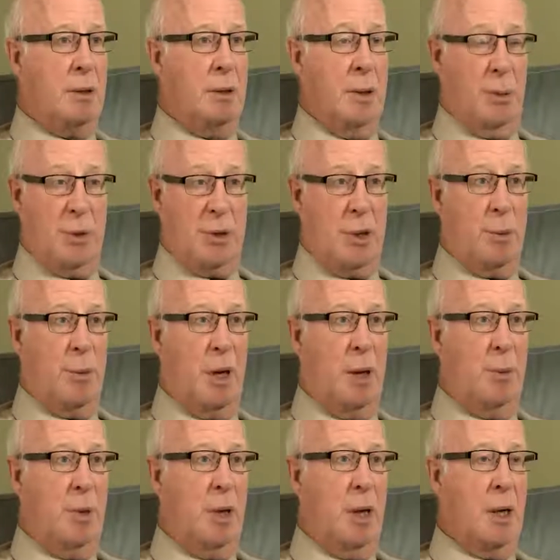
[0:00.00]
it was their
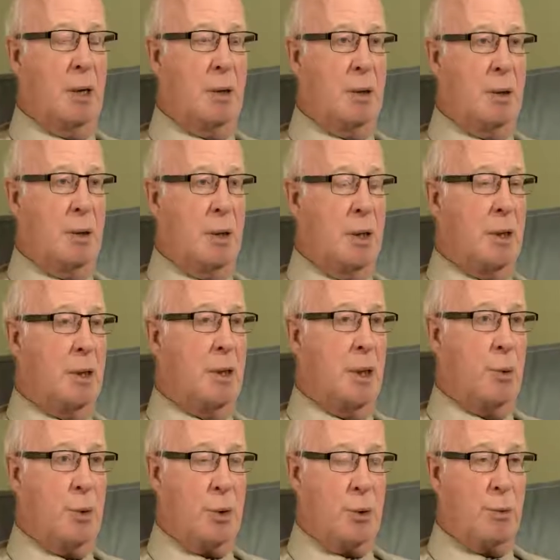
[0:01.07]
baby, and they
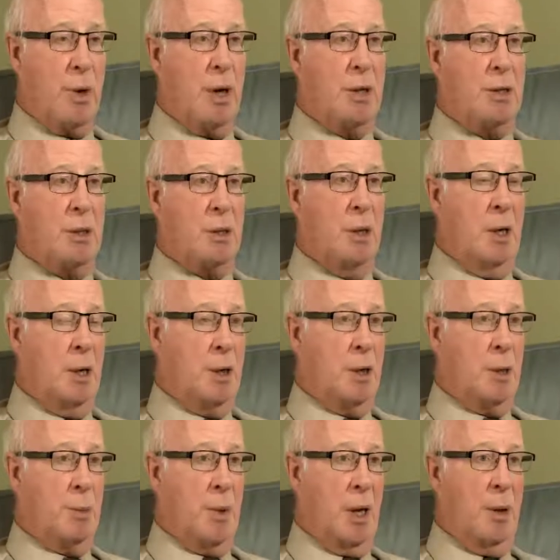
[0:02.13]
were going to raise
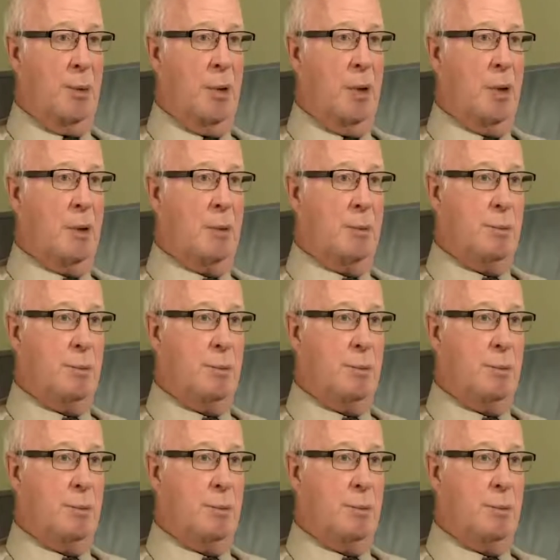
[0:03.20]
their baby,